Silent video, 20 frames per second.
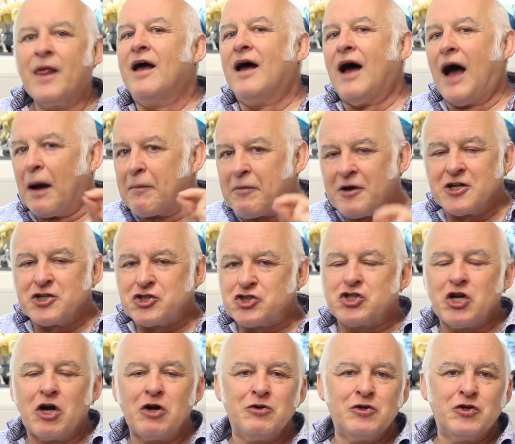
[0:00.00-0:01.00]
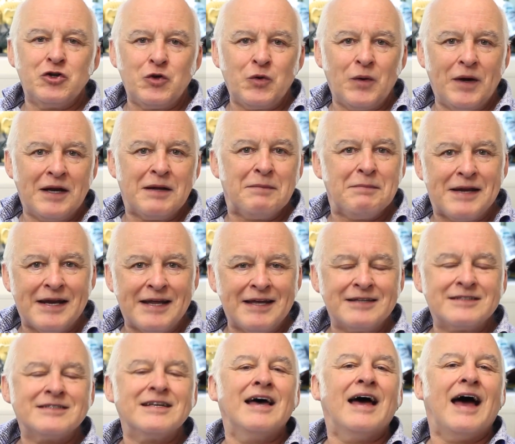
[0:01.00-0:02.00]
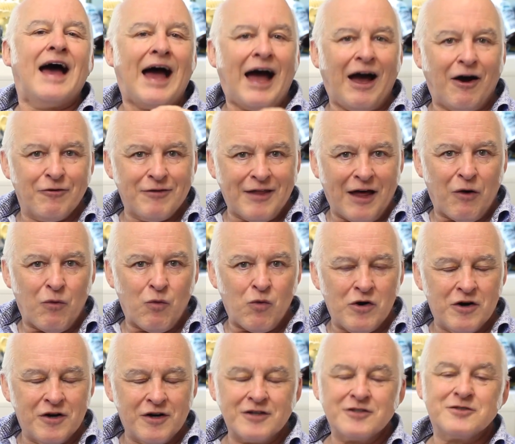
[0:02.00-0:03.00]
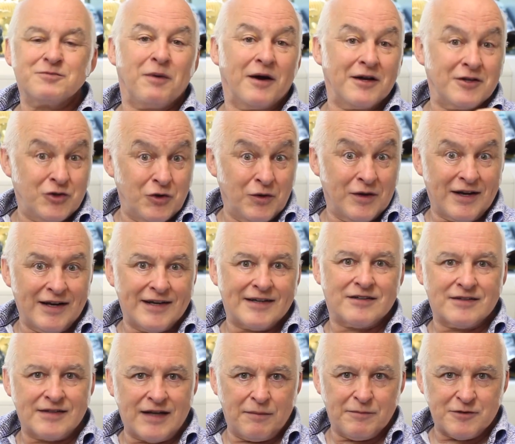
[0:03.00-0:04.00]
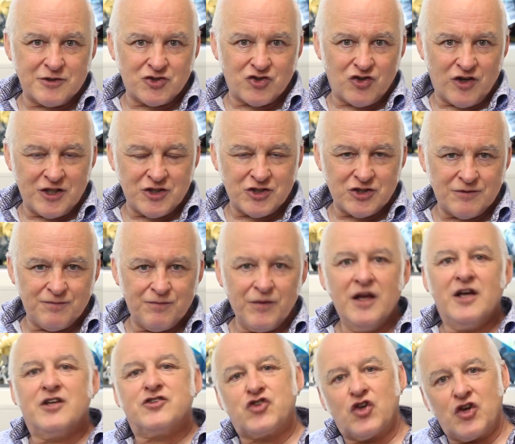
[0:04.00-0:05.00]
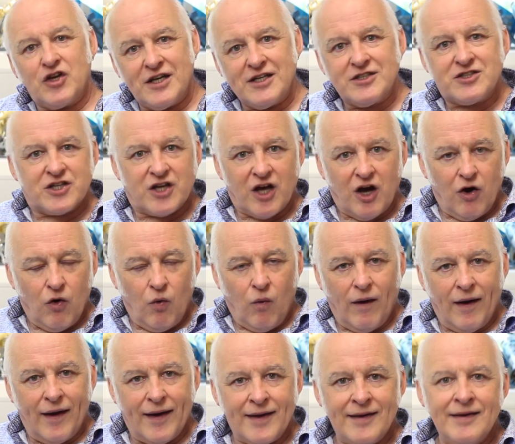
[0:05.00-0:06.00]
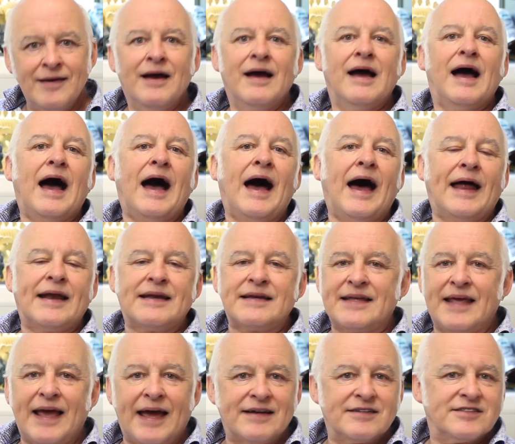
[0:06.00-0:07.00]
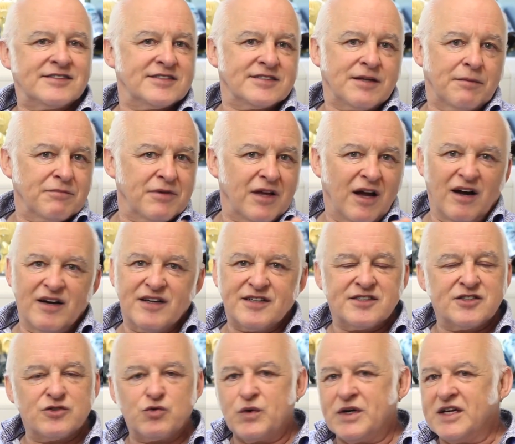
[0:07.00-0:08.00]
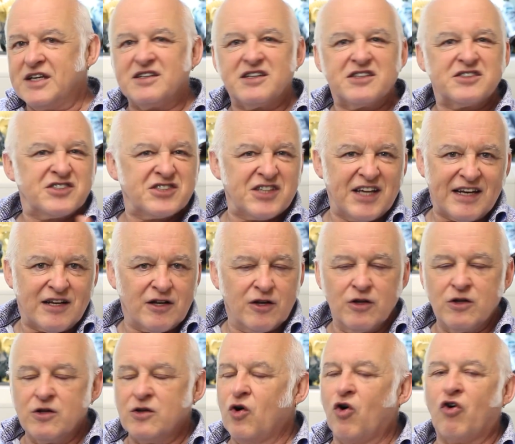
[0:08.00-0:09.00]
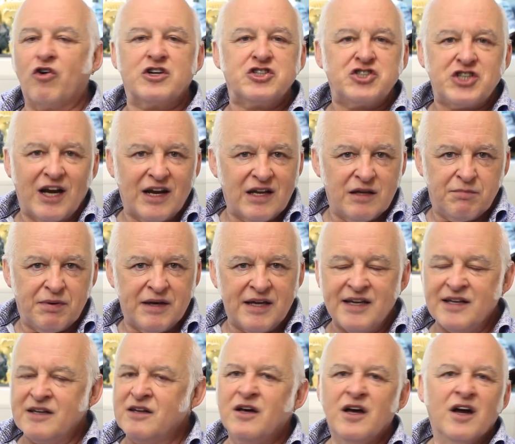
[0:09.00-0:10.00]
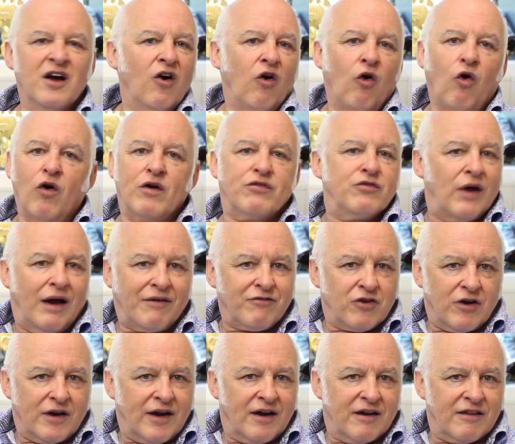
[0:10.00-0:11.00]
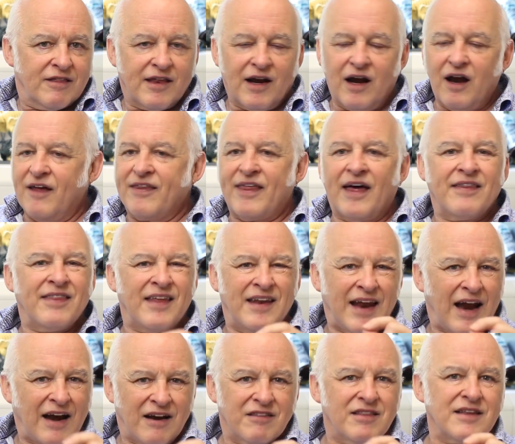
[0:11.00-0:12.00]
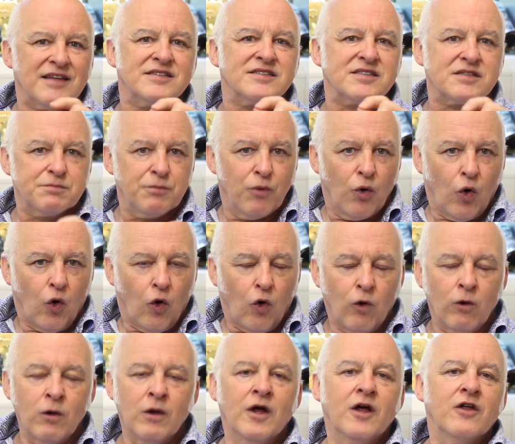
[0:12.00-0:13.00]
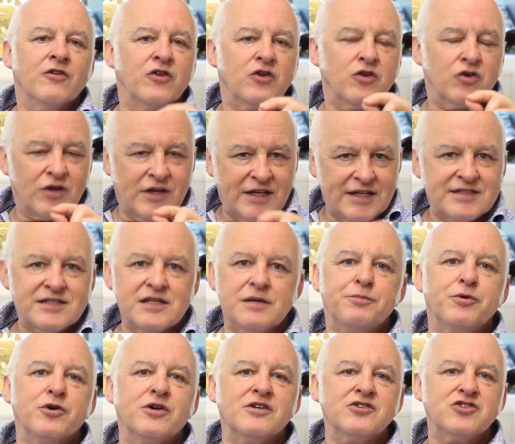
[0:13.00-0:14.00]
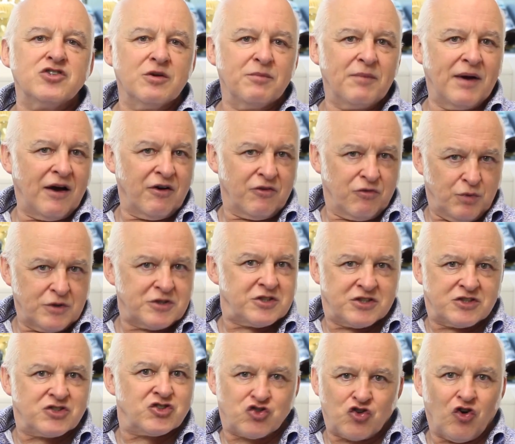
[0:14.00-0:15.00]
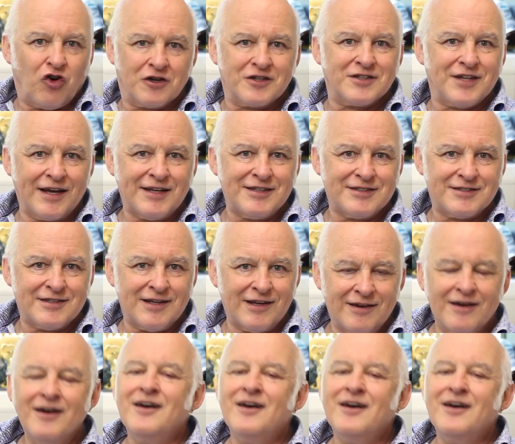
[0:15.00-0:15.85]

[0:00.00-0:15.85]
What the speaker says: I'm going to show you in a minute how that works by doing a little demonstration. So you need to go away and get some kind of sweet, a Skittle or a jelly bean, or if you haven't got anything like that, then anything small that you can easily put into your mouth which is strong tasting.